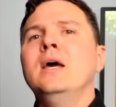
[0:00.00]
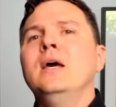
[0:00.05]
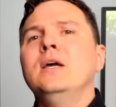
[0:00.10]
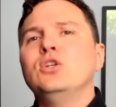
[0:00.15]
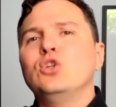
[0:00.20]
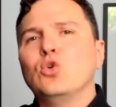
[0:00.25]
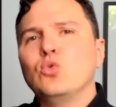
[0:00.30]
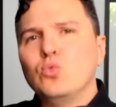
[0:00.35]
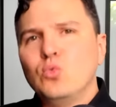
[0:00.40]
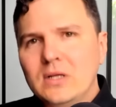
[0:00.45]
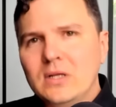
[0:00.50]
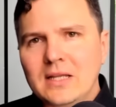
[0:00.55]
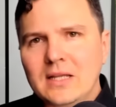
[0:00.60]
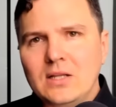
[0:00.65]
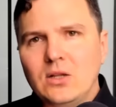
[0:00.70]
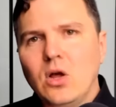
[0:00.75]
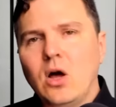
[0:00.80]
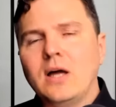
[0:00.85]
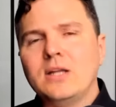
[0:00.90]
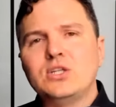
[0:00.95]
to really
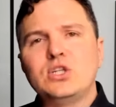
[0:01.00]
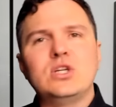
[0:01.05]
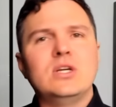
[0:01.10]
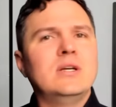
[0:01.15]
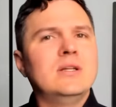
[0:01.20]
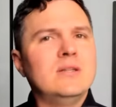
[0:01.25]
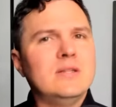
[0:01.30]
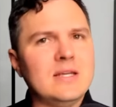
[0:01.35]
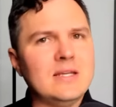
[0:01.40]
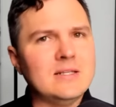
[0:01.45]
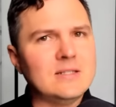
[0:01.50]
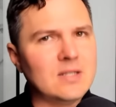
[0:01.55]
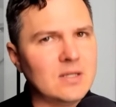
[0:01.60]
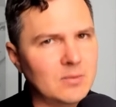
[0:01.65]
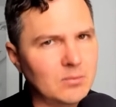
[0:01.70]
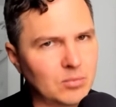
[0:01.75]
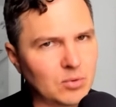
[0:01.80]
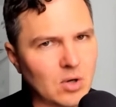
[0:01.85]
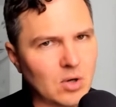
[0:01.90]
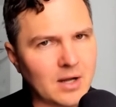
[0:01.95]
launch these
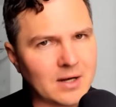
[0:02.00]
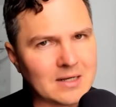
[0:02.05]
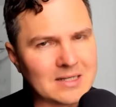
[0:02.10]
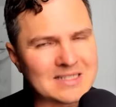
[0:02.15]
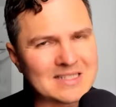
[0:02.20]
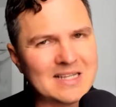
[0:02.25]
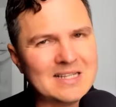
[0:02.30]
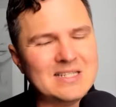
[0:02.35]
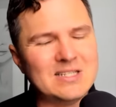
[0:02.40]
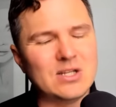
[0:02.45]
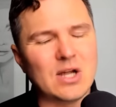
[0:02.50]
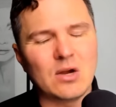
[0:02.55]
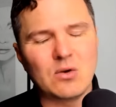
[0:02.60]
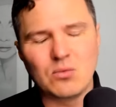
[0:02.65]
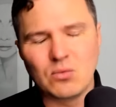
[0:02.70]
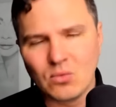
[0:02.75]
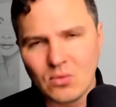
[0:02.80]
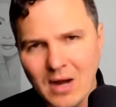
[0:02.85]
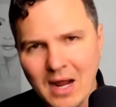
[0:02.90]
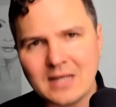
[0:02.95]
products
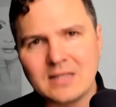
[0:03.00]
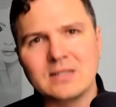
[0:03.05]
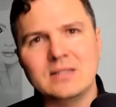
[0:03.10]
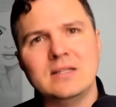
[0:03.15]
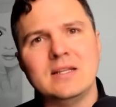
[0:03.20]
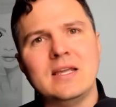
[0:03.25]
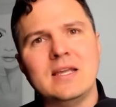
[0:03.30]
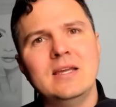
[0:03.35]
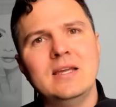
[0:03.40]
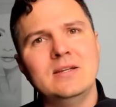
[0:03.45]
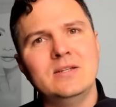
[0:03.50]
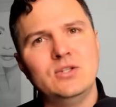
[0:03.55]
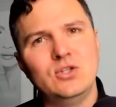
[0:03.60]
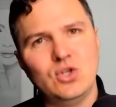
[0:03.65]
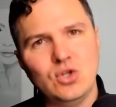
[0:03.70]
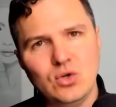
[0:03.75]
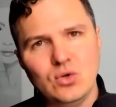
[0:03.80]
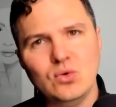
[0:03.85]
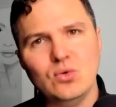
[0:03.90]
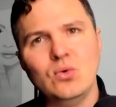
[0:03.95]
directly
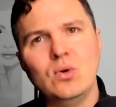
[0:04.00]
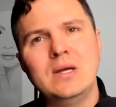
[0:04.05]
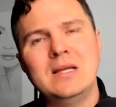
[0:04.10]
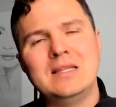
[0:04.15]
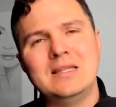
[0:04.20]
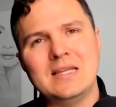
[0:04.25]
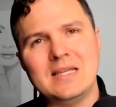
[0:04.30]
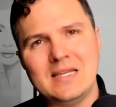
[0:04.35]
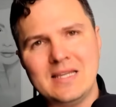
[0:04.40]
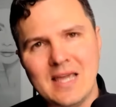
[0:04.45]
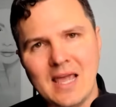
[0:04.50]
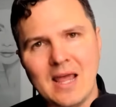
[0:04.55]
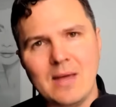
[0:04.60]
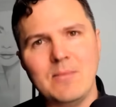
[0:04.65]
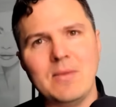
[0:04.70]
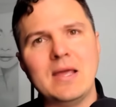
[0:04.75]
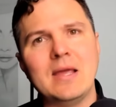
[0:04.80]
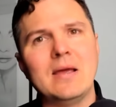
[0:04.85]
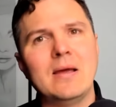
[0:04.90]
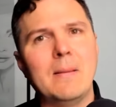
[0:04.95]
to the
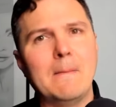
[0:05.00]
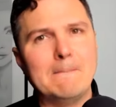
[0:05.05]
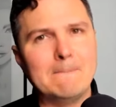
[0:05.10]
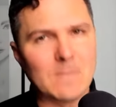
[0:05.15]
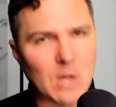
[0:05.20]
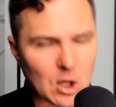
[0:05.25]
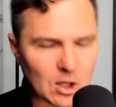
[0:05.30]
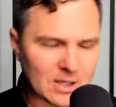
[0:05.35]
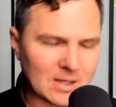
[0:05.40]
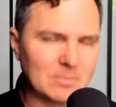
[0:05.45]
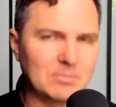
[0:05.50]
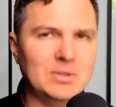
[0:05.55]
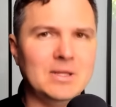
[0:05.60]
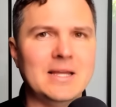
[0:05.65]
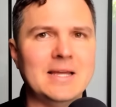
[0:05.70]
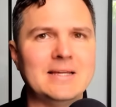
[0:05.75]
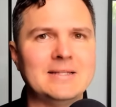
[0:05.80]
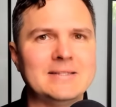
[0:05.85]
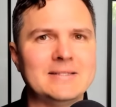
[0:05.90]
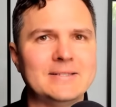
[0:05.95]
gaming
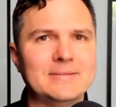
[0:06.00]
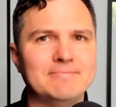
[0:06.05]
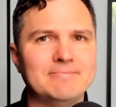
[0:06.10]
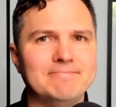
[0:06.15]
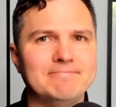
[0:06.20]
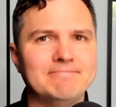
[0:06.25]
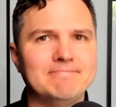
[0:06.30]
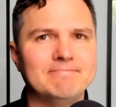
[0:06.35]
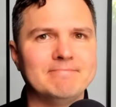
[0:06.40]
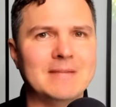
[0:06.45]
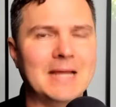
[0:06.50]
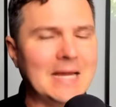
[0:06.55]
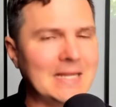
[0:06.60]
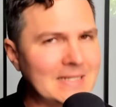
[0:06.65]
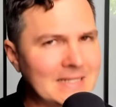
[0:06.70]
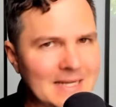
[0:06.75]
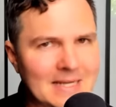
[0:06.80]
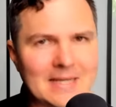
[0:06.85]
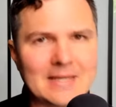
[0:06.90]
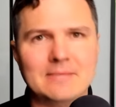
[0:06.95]
marketplace. I
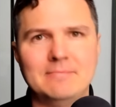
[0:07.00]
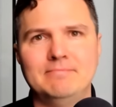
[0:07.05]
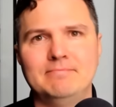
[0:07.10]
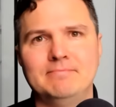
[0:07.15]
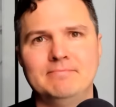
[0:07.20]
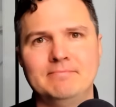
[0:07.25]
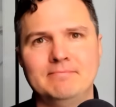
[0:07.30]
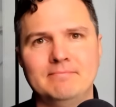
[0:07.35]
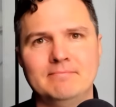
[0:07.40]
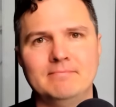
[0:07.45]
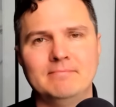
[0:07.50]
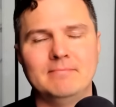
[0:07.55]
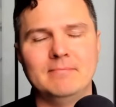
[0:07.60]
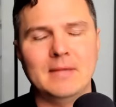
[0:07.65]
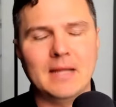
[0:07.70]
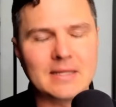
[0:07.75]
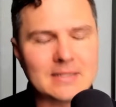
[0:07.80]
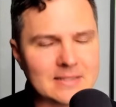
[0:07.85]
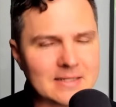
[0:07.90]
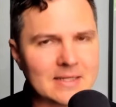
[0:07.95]
dig it.
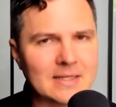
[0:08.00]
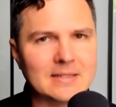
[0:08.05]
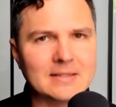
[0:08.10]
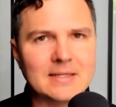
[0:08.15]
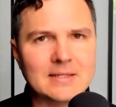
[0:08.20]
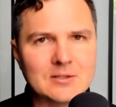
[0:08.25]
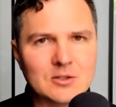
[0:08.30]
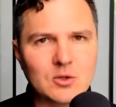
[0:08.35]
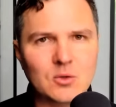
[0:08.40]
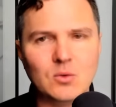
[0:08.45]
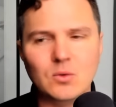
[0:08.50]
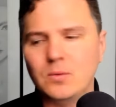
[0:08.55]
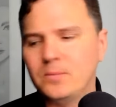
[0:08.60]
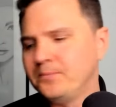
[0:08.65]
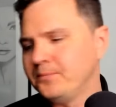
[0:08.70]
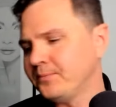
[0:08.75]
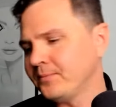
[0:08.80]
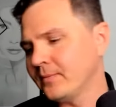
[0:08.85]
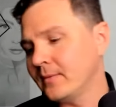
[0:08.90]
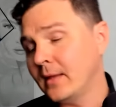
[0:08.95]
I dig it. That's cool.
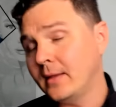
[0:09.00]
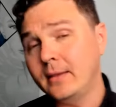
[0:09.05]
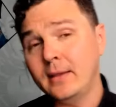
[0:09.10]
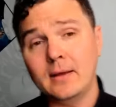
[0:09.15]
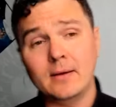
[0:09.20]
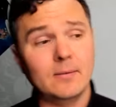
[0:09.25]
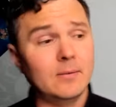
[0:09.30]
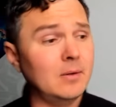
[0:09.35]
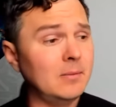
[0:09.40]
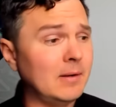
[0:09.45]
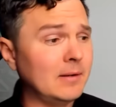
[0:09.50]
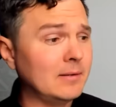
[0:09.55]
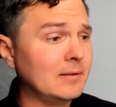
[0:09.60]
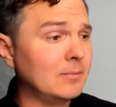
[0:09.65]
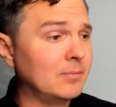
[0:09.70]
Now, what about the